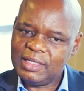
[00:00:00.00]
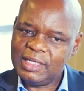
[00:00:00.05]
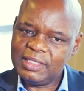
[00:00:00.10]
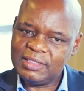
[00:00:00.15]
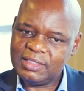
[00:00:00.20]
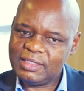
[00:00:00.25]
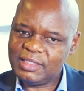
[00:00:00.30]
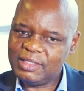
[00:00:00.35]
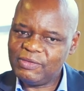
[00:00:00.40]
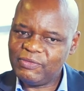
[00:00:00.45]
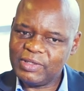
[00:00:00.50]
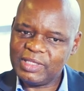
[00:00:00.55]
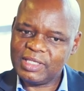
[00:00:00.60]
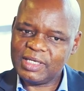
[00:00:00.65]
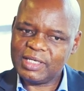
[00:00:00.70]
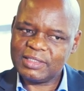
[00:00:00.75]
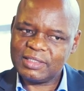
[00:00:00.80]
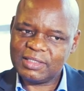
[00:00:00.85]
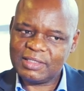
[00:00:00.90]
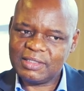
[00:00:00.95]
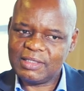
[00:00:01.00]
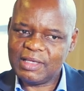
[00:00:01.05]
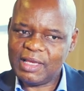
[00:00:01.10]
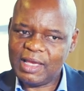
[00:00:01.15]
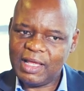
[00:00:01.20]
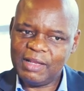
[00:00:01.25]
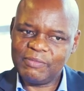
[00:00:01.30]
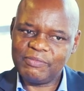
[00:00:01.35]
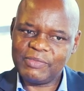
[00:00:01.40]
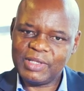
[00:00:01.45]
Let's deal with that.
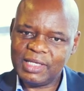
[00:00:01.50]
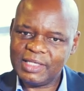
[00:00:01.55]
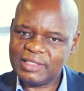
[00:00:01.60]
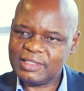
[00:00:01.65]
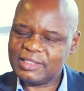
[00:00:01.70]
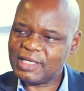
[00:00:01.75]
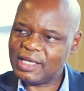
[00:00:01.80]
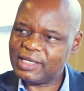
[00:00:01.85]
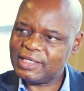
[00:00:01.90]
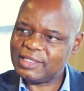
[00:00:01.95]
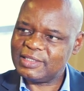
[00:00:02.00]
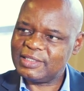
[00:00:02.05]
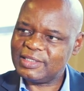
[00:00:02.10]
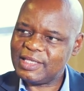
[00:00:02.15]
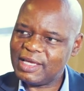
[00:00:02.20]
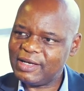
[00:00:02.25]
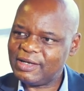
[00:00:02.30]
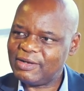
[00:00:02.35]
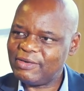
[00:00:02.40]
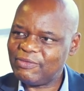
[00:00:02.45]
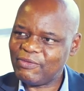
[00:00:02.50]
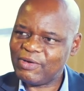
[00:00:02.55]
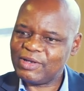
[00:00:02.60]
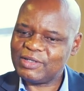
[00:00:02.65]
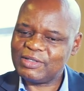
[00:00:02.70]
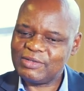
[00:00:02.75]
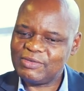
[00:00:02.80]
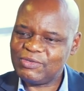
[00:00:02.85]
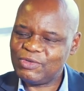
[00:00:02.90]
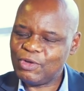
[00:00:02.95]
Help the listener understand
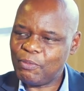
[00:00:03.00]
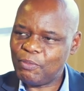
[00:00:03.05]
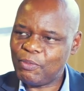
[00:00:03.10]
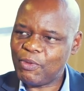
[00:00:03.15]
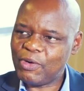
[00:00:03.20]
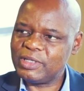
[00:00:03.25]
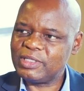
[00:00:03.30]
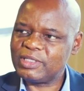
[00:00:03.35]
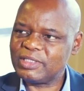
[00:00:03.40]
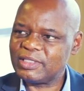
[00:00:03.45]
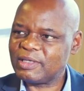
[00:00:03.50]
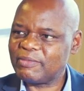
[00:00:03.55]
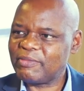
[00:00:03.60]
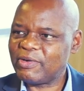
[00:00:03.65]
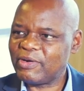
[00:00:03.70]
what your point is